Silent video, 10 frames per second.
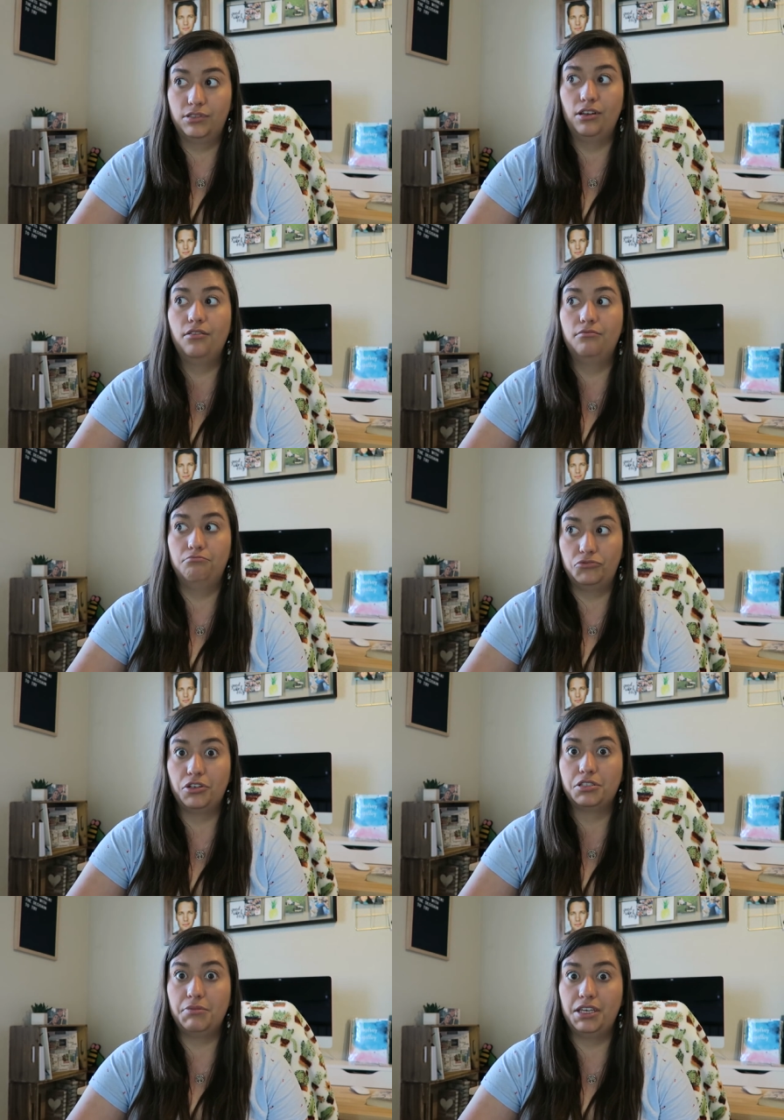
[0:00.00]
So
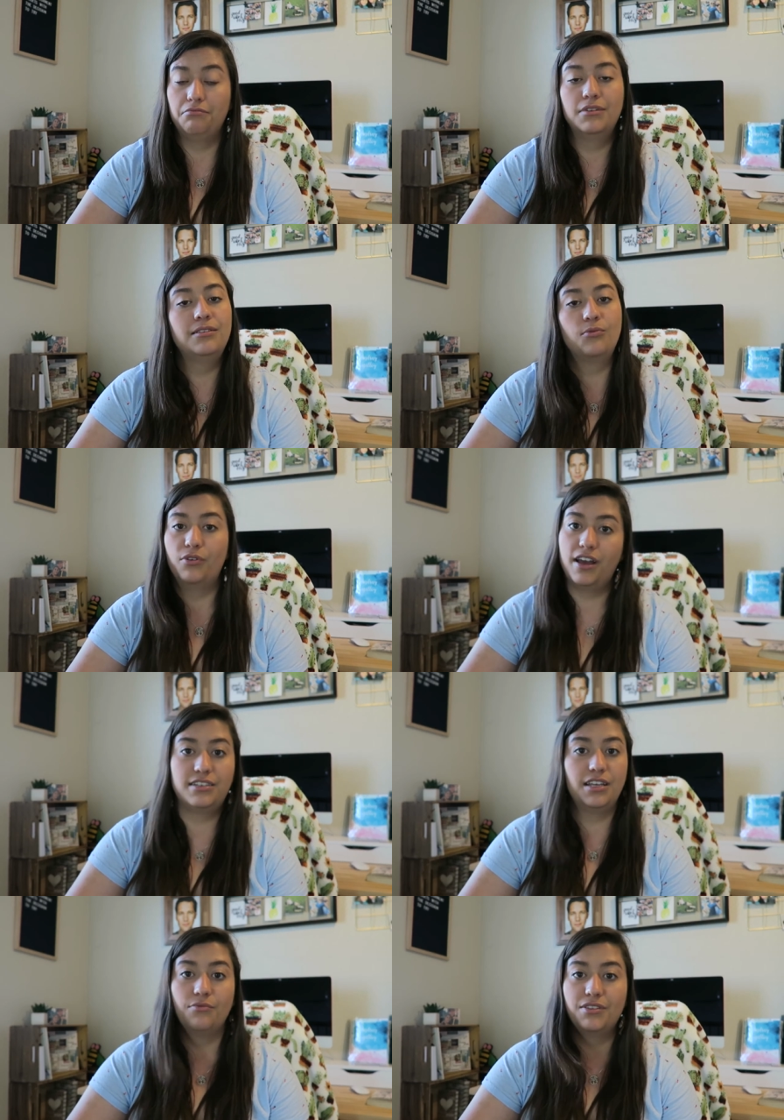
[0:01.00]
trust me, we're
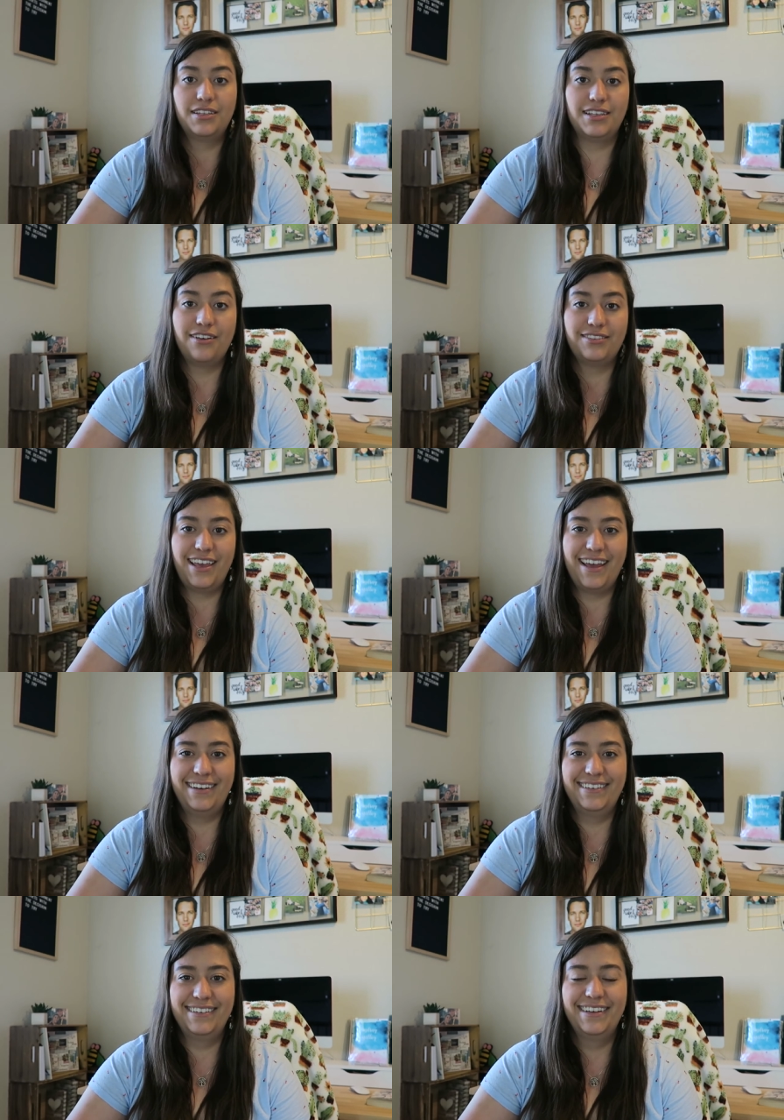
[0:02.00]
not done with this house yet.